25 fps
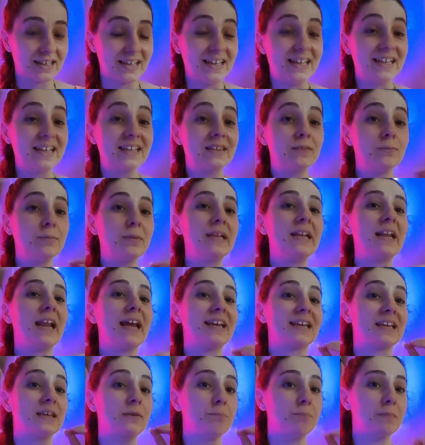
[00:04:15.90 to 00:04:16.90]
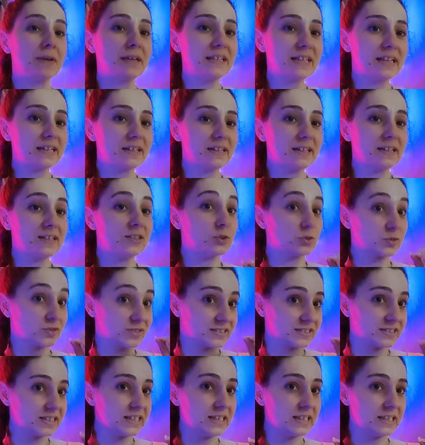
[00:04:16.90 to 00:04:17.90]
It means, like, immediately you
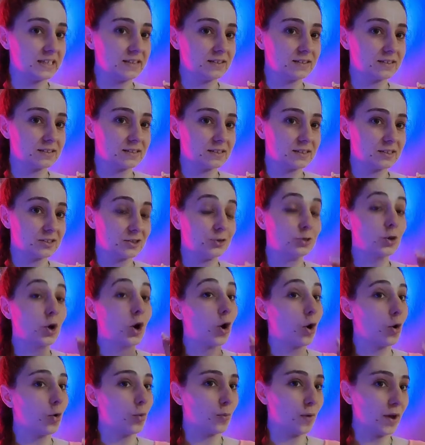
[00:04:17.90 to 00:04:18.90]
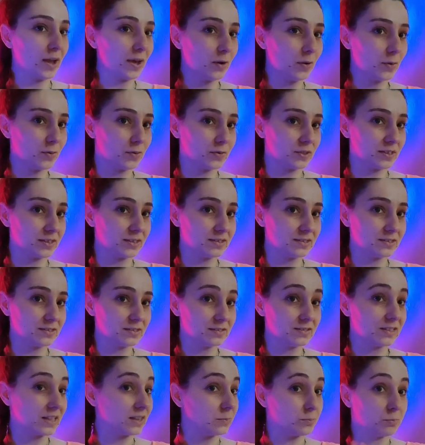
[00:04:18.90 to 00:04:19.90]
see it, you're aware of it,
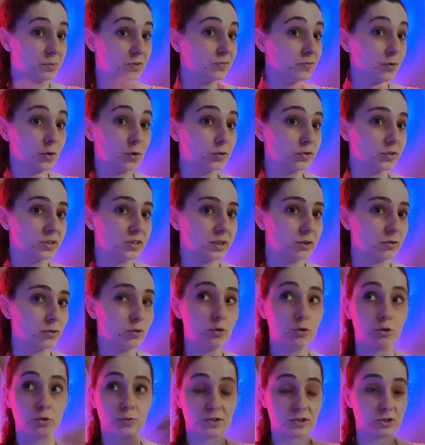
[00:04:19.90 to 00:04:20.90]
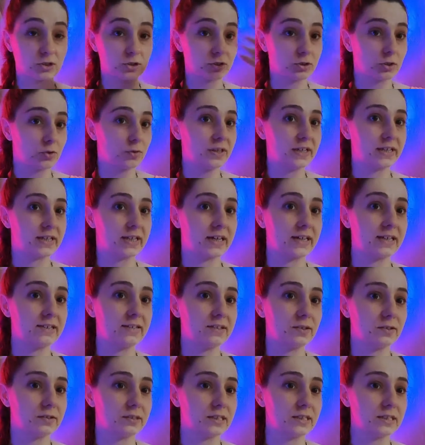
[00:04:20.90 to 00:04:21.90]
that before you didn't know, you were just going
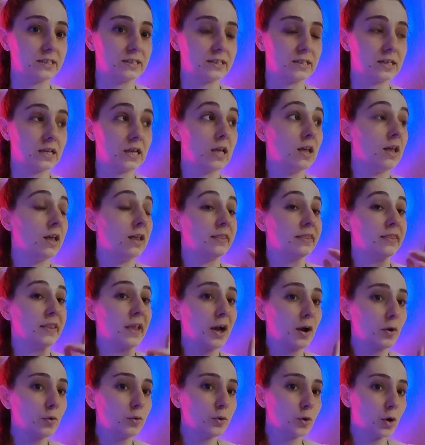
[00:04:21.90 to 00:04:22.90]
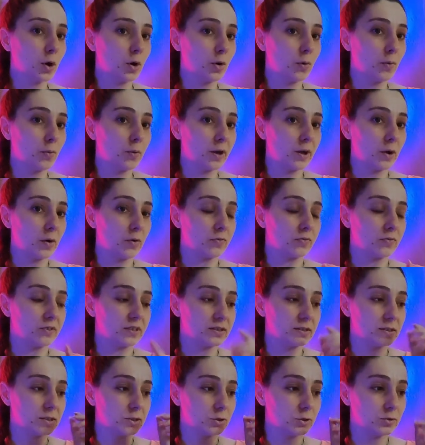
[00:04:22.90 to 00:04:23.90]
crazy on it. Now you're aware of
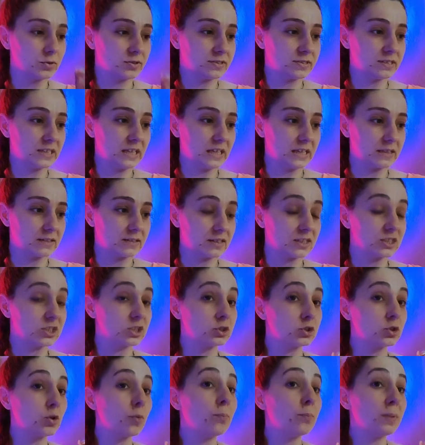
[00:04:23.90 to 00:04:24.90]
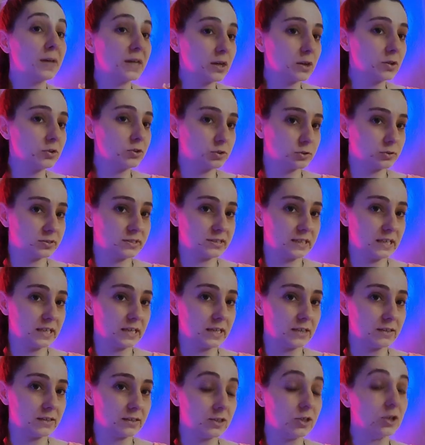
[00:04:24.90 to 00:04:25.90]
it, you see it. So because you see
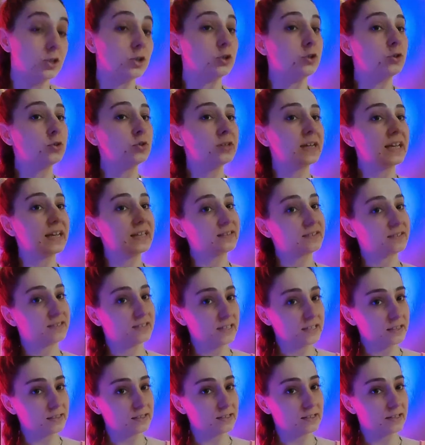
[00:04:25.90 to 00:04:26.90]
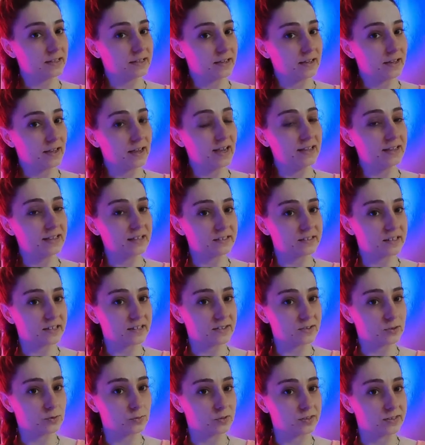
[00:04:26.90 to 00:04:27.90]
it, you can sit and
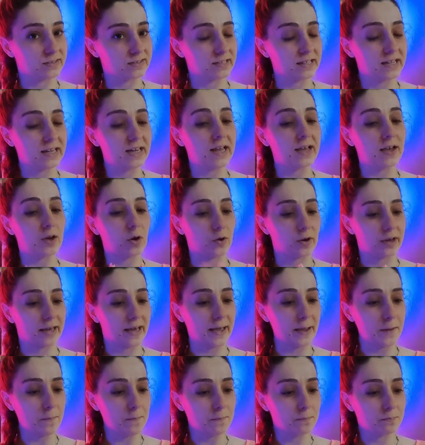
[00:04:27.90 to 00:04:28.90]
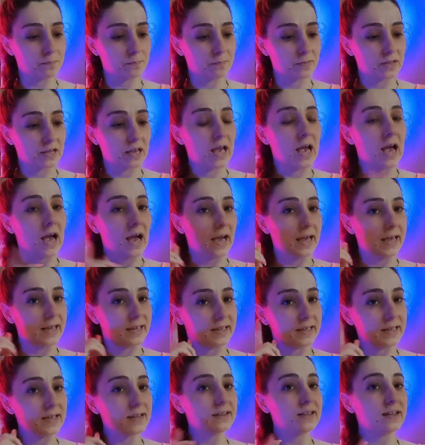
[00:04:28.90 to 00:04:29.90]
address to it, saying like, okay, I
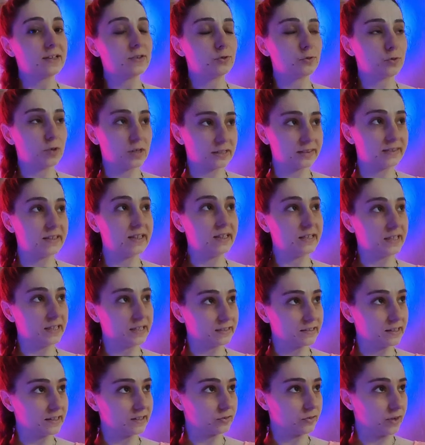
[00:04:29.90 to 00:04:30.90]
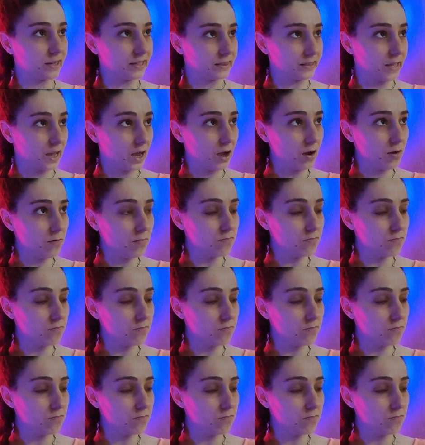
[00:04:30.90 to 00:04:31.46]
hear that you are thinking that right now,